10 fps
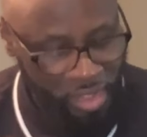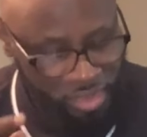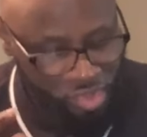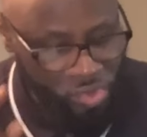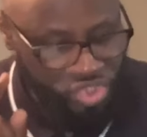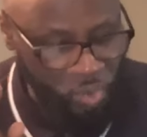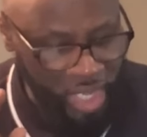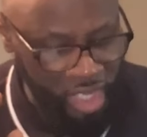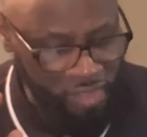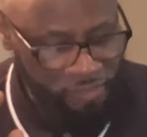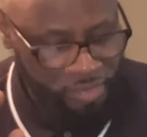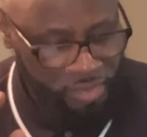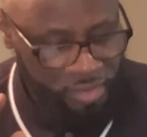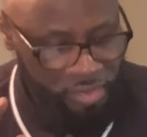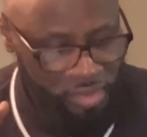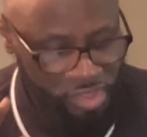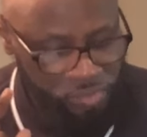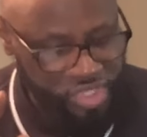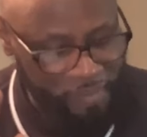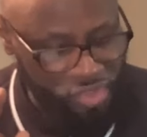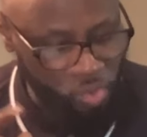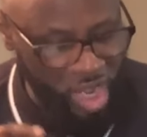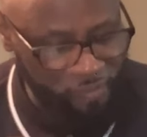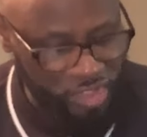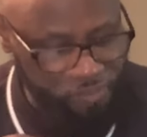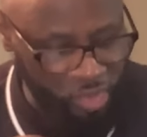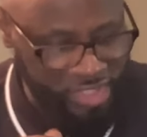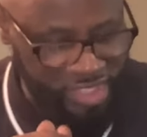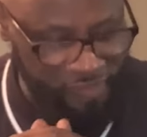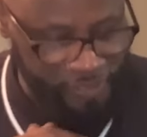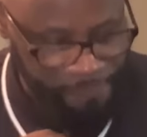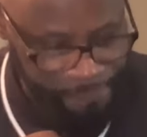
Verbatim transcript: Luke 12, Luke chapter 12, verse 47.